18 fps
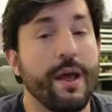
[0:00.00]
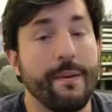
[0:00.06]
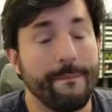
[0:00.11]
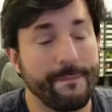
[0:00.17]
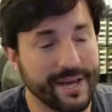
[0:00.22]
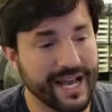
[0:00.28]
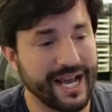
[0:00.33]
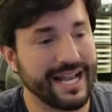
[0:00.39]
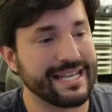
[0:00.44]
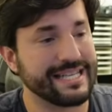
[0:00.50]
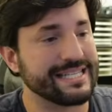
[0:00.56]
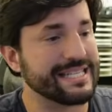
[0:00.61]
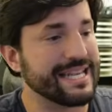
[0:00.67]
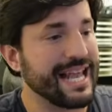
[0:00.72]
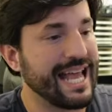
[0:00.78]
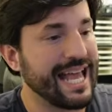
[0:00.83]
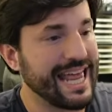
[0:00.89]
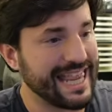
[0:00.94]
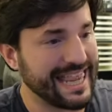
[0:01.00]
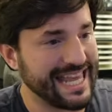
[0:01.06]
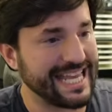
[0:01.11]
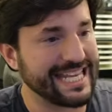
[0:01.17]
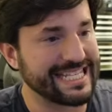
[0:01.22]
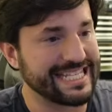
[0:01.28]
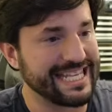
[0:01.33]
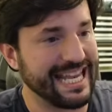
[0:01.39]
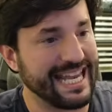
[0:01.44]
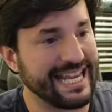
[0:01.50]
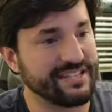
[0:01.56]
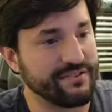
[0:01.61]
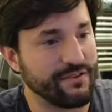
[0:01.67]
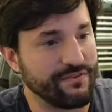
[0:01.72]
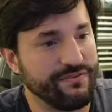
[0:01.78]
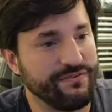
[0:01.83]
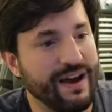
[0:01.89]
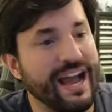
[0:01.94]
Because this is
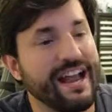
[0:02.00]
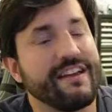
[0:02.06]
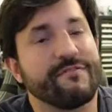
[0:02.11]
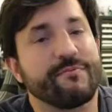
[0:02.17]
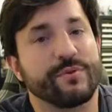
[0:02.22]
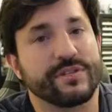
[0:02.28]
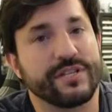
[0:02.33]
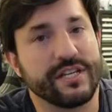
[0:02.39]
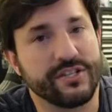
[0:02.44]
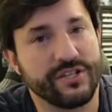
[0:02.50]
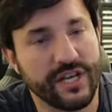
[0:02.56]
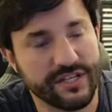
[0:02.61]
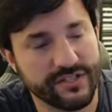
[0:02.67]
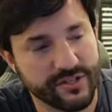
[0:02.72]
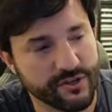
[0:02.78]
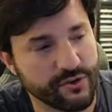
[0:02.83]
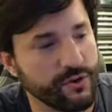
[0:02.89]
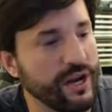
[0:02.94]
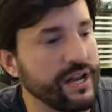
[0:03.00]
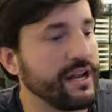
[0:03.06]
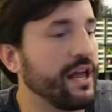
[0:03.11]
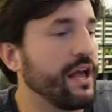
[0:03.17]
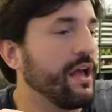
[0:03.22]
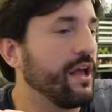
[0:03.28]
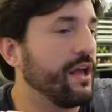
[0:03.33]
5% chance to crit.